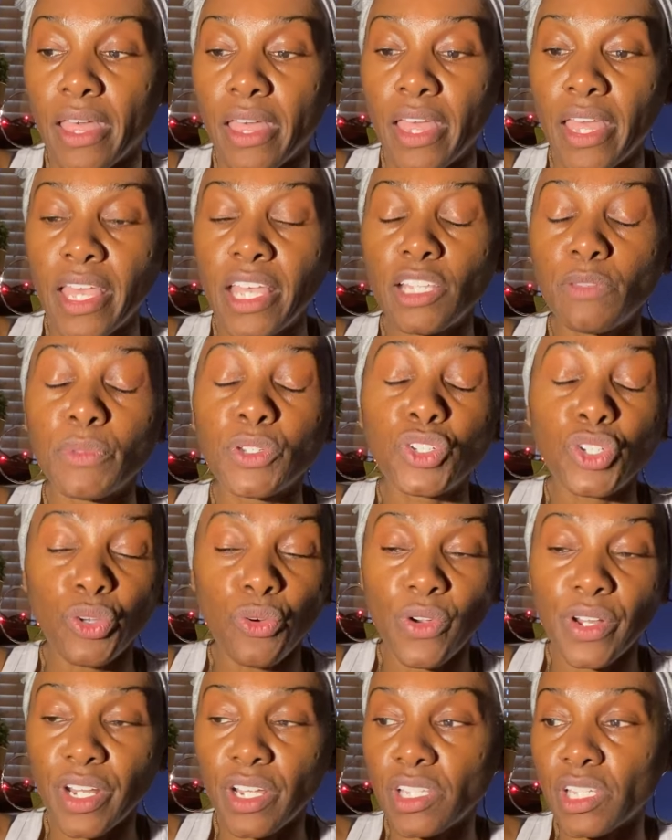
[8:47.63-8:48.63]
He's
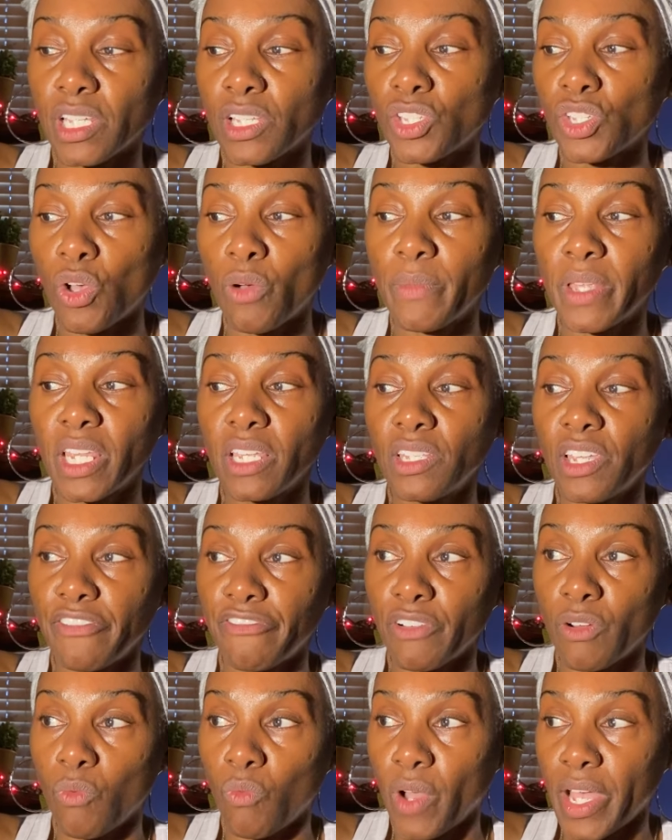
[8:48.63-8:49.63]
maturing us in so many
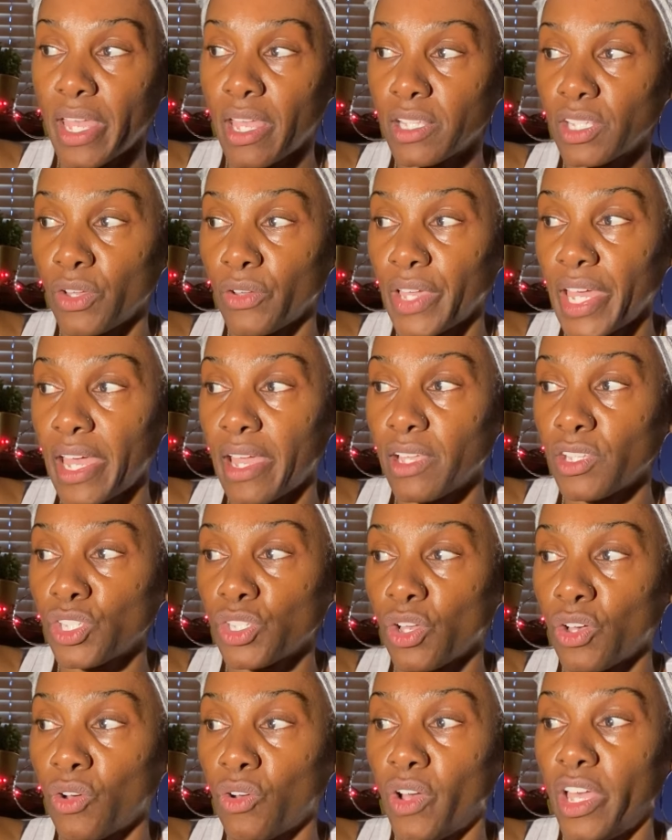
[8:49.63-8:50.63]
different ways, okay?
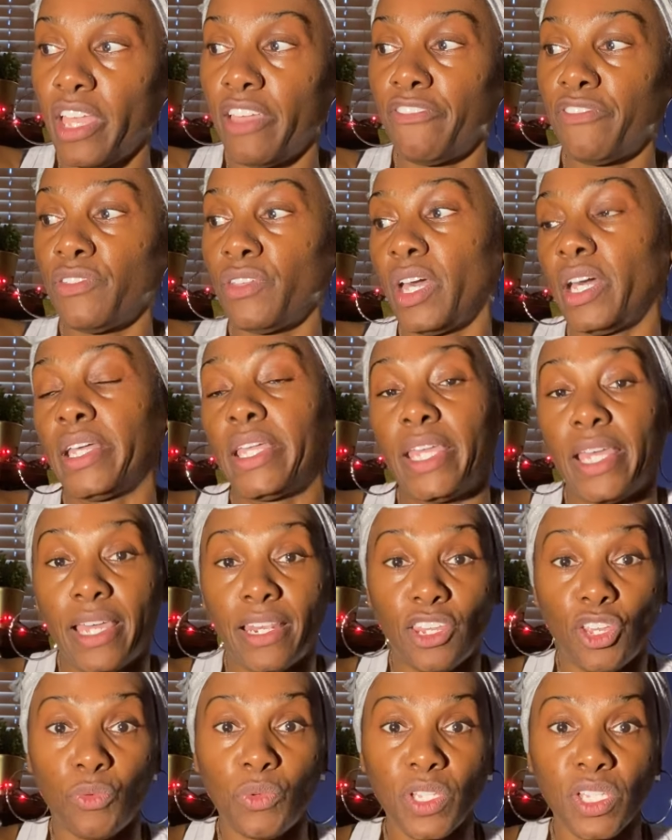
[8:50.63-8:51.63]
So if,
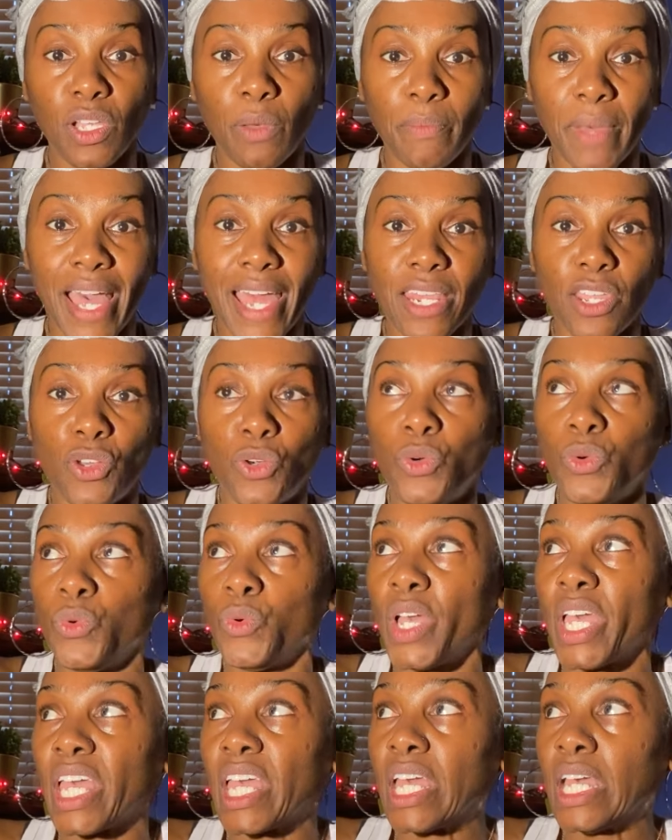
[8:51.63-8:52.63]
again, you were somebody
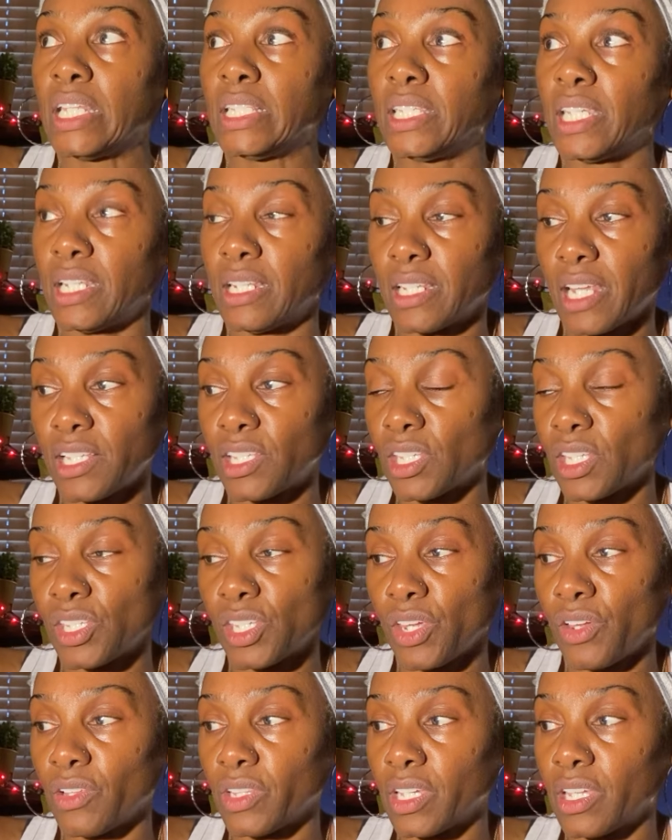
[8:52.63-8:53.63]
who didn't
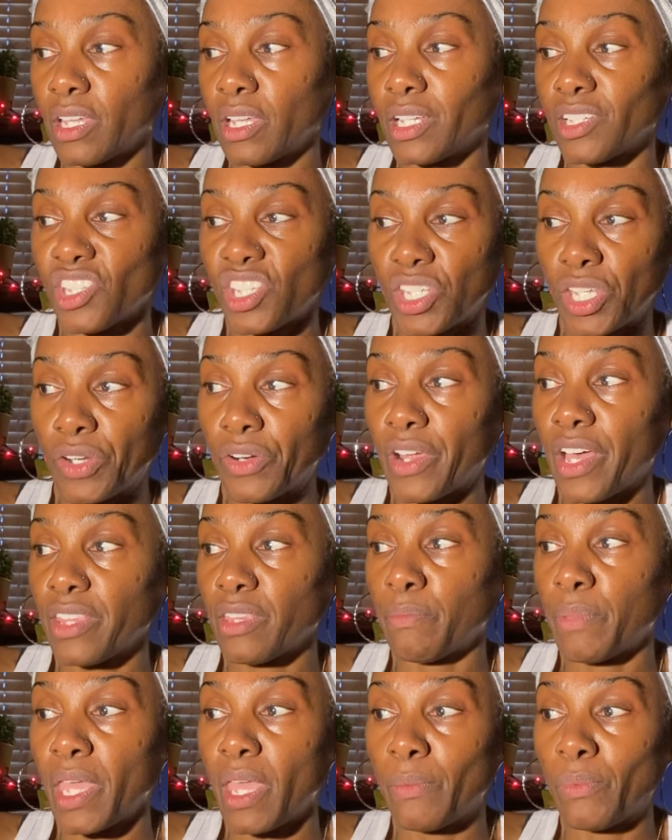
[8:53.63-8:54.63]
necessarily consider
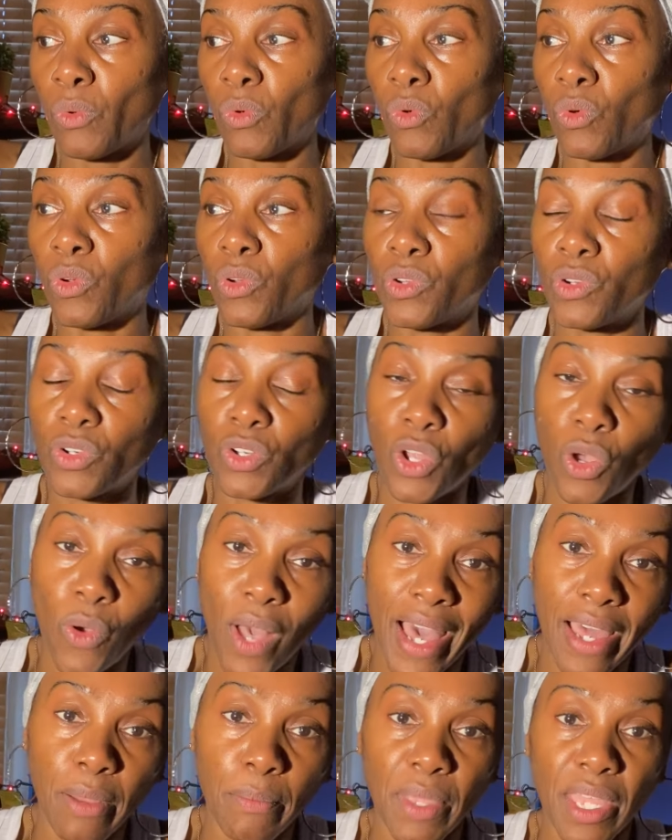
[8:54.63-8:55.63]
other people or know
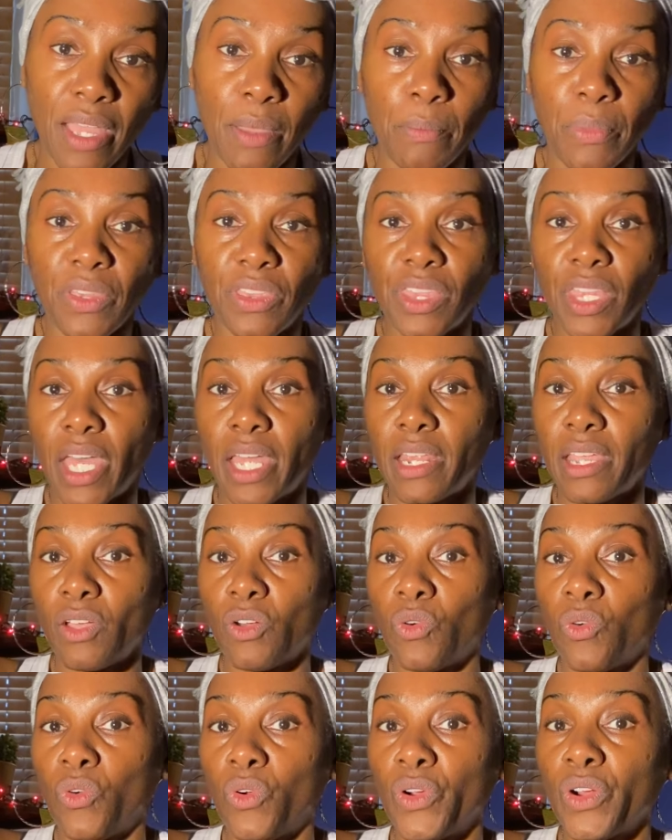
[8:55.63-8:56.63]
how to be empathetic
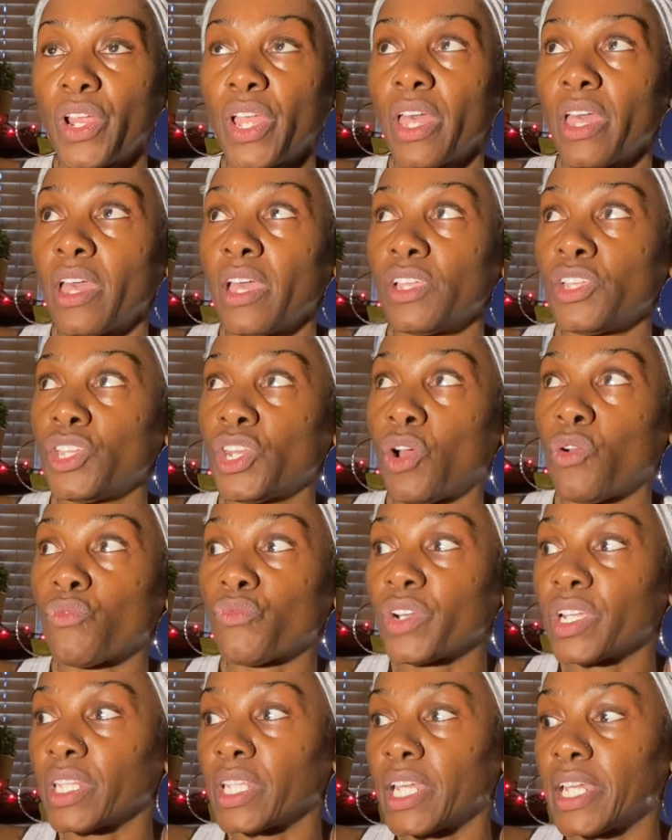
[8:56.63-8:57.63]
or,
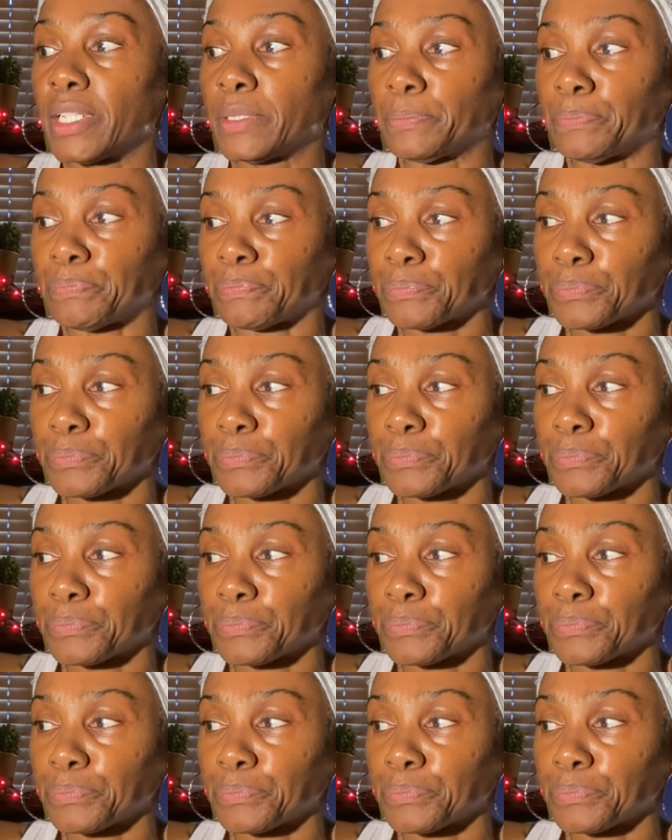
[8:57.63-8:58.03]
really